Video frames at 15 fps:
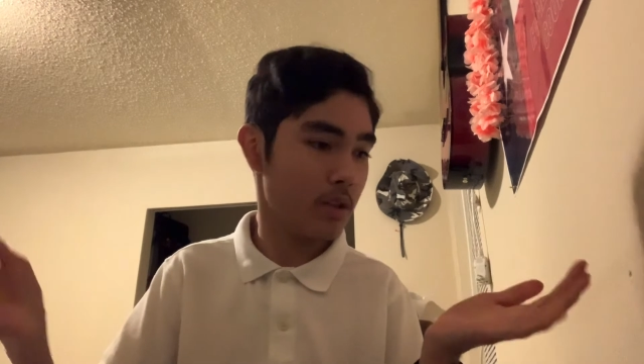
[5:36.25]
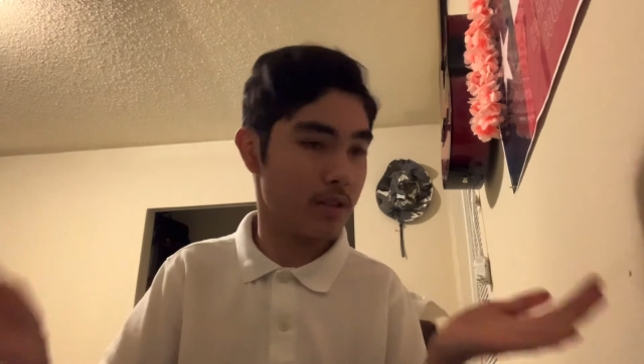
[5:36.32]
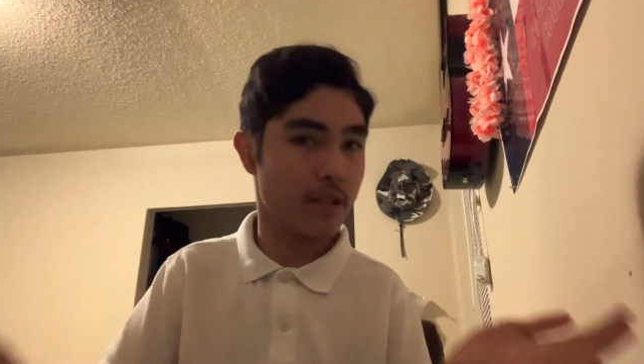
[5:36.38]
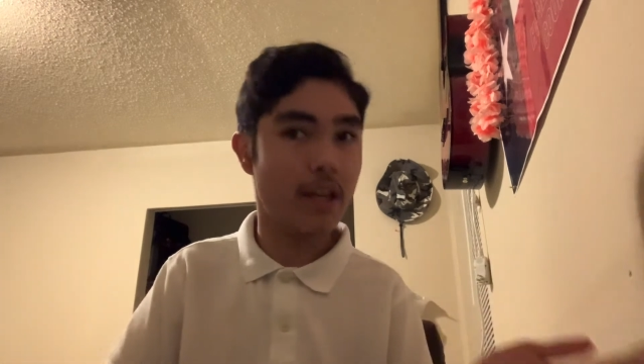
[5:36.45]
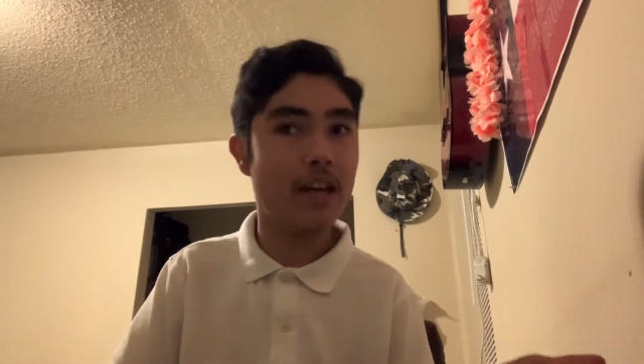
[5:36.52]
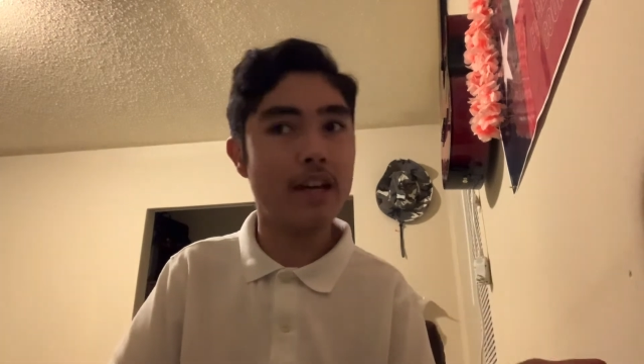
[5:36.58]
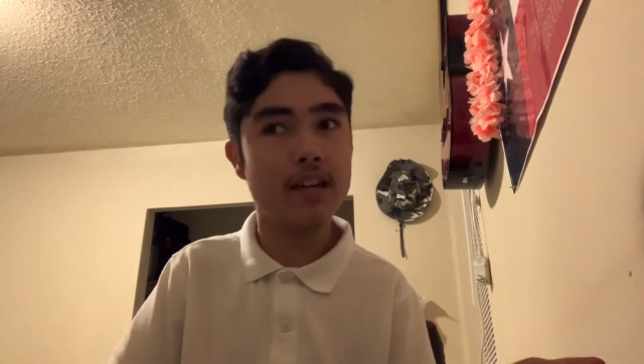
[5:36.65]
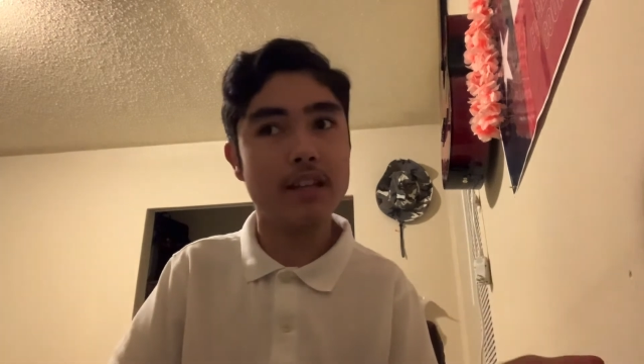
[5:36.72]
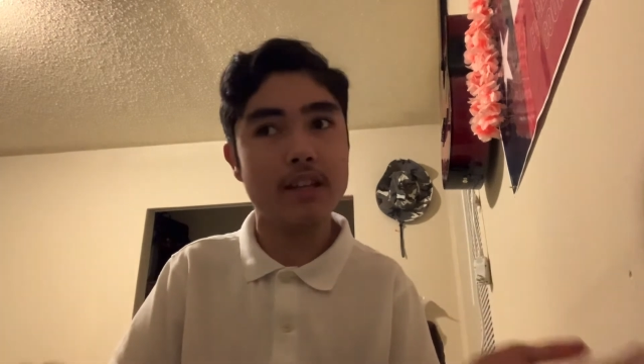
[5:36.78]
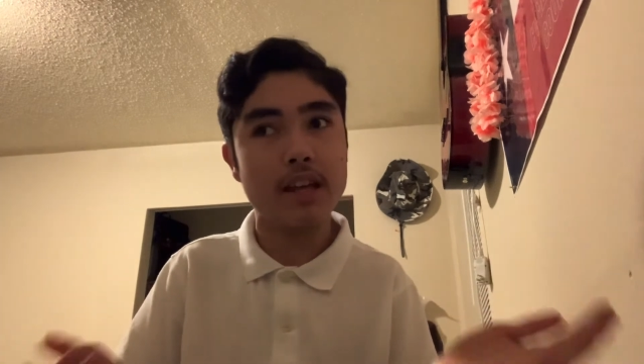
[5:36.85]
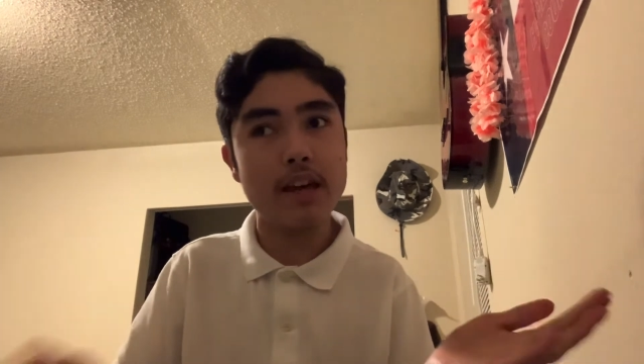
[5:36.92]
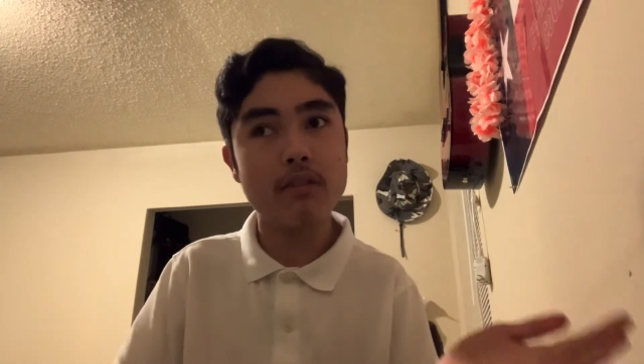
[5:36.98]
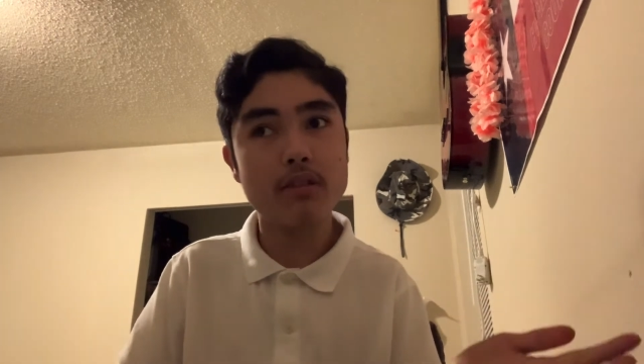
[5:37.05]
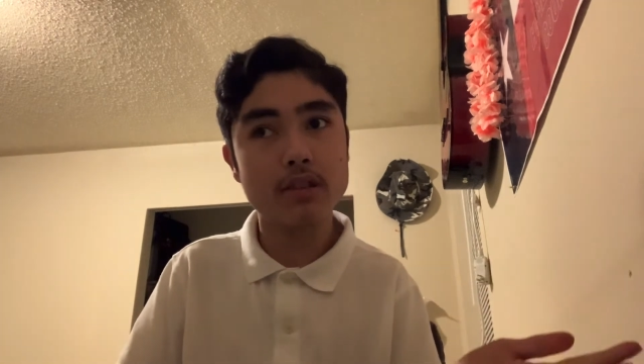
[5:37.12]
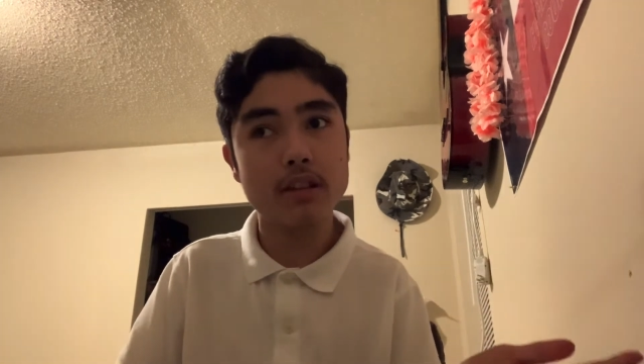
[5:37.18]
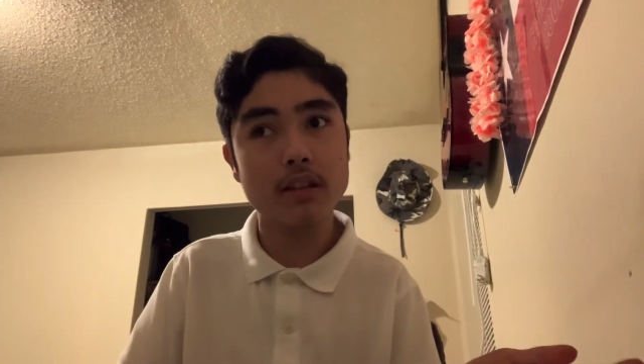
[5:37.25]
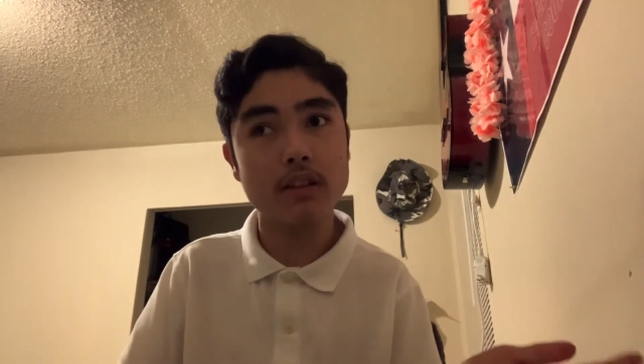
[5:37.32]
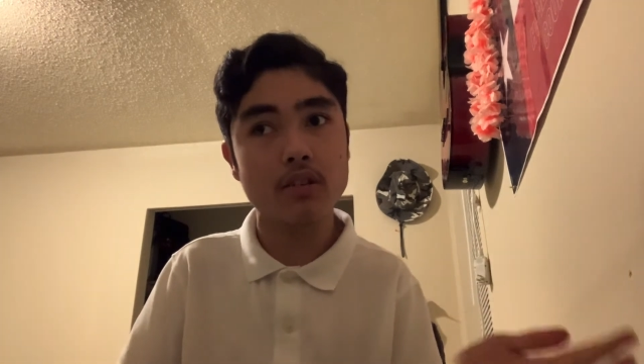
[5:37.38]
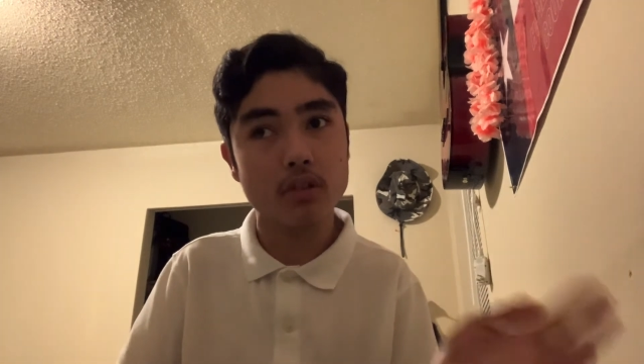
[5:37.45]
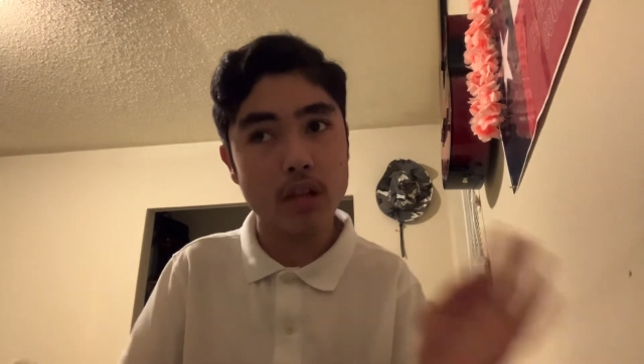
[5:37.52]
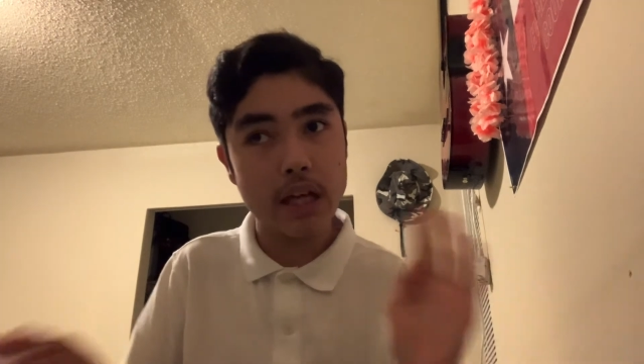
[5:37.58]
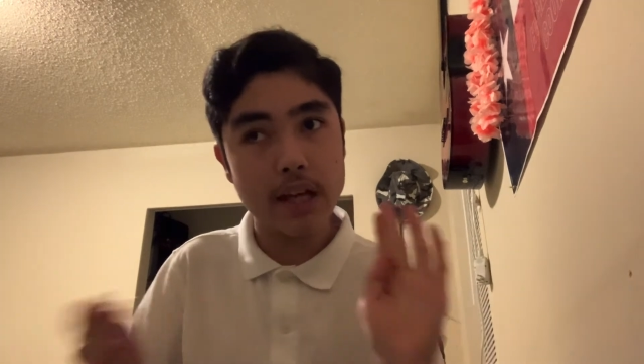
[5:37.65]
ate, everything
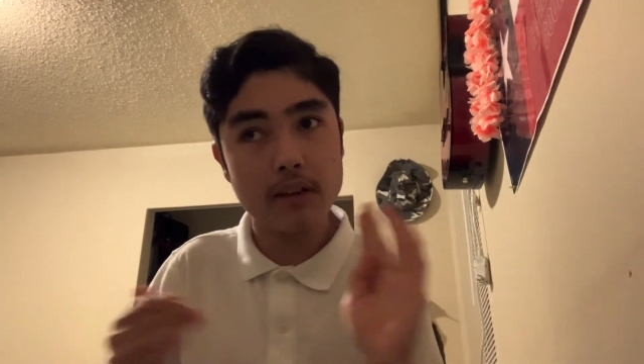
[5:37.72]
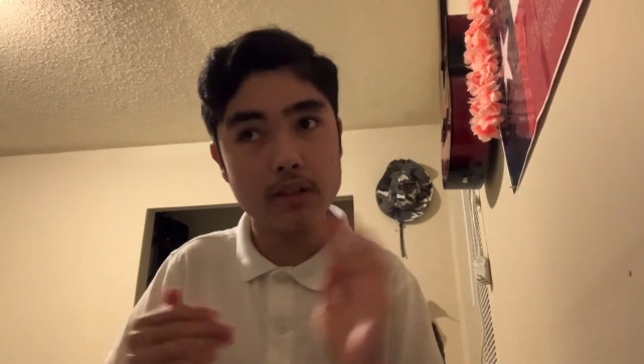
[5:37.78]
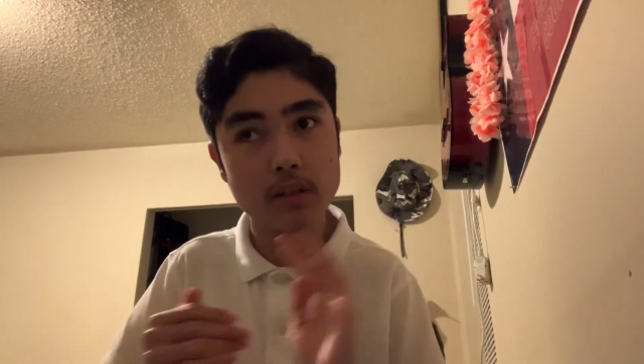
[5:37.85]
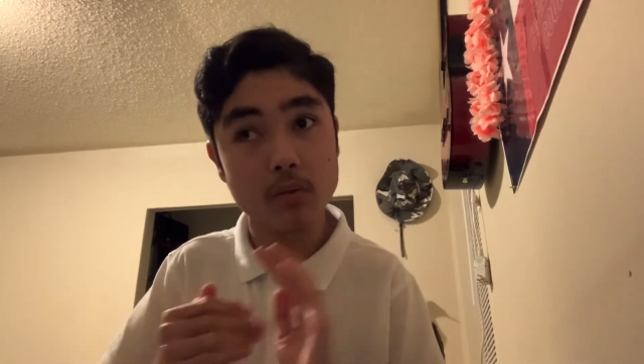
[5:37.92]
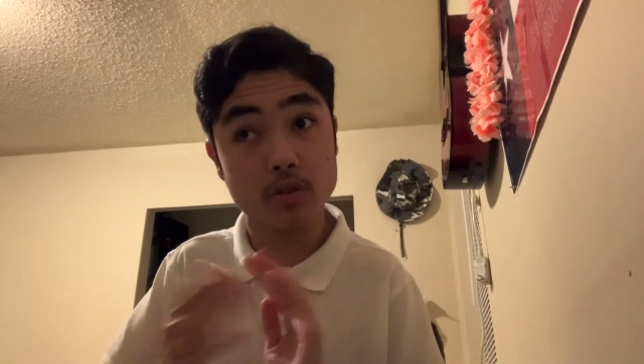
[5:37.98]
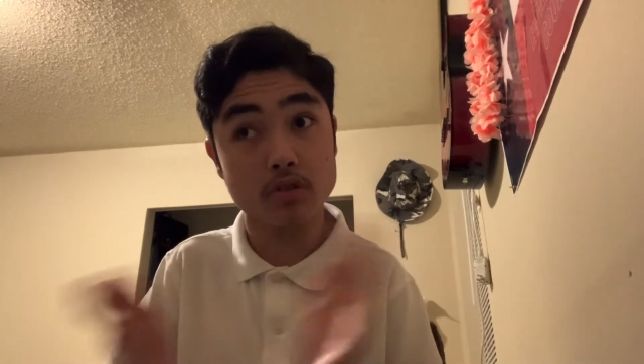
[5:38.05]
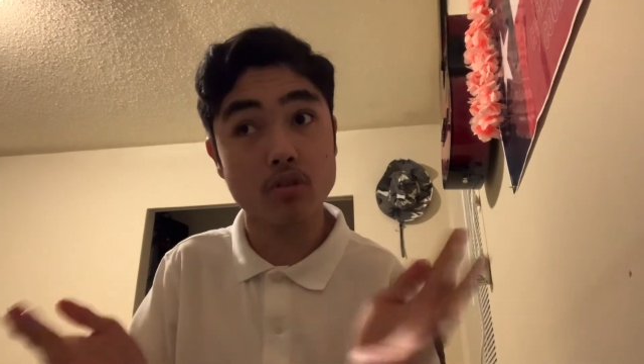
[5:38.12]
was